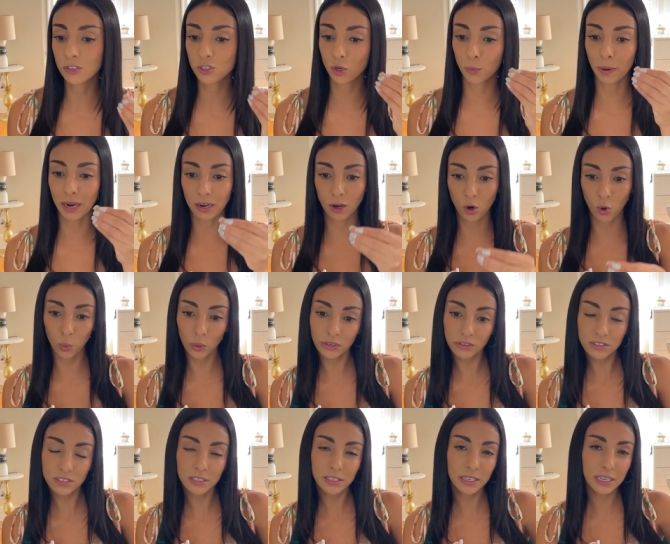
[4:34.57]
So by
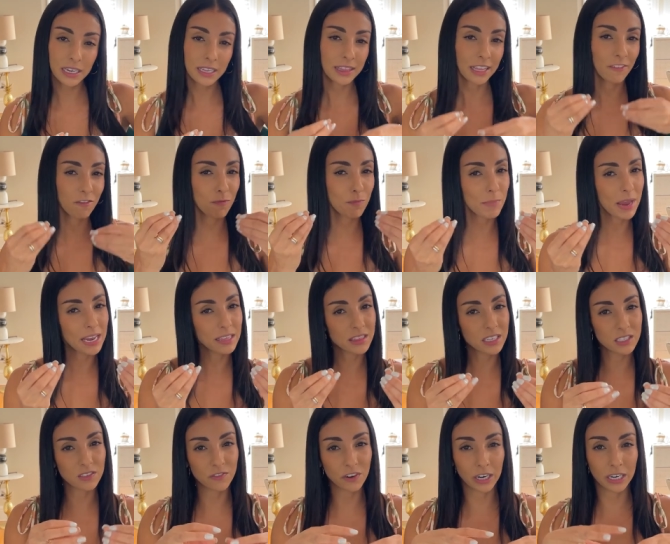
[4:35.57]
quilting it, they've made
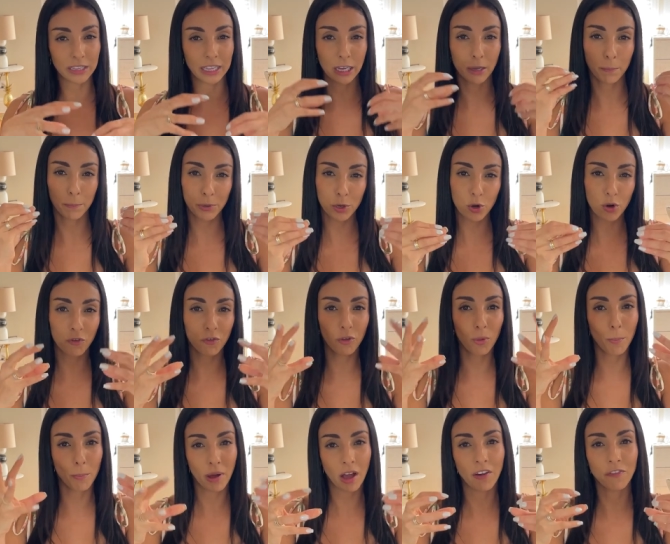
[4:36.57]
this very like beautiful,
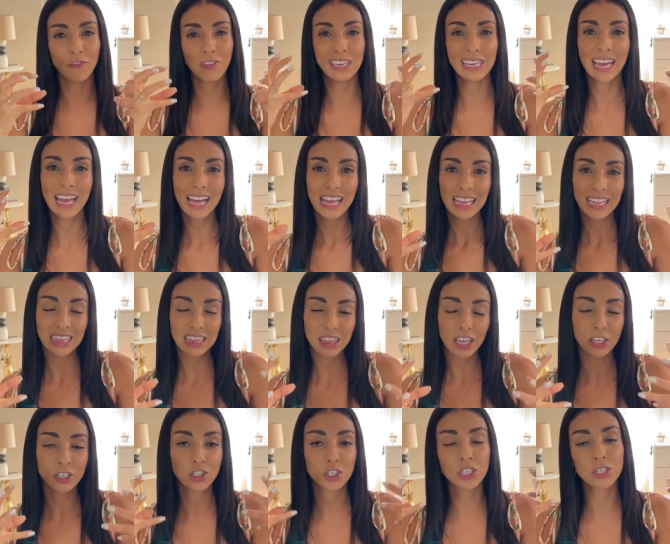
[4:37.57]
puffy,
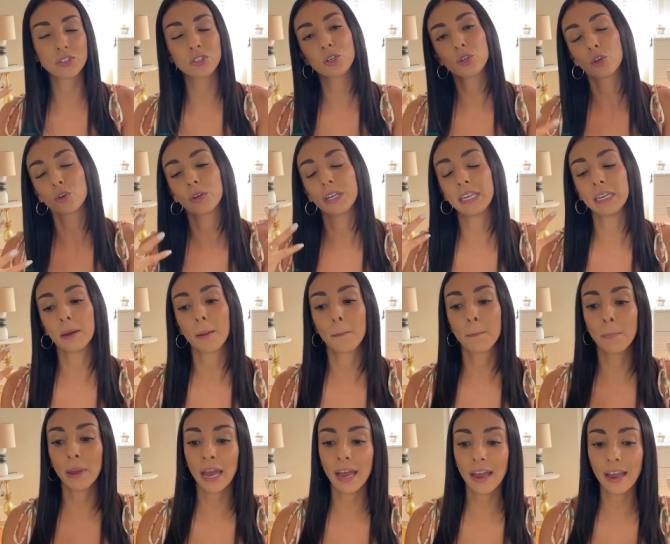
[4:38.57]
luscious green
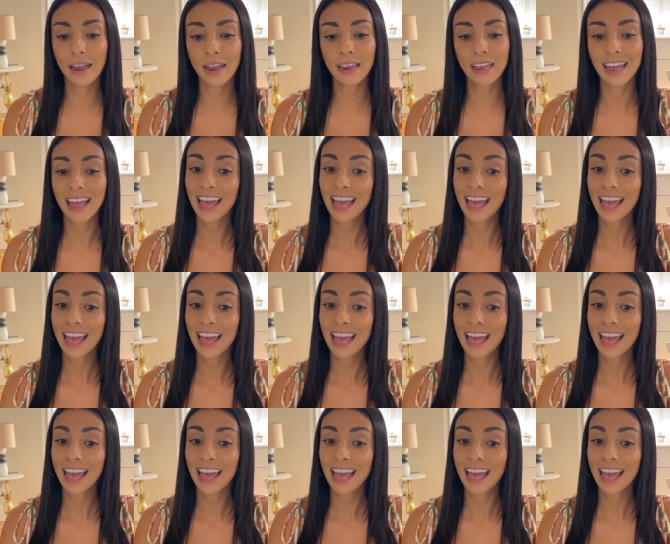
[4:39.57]
bag.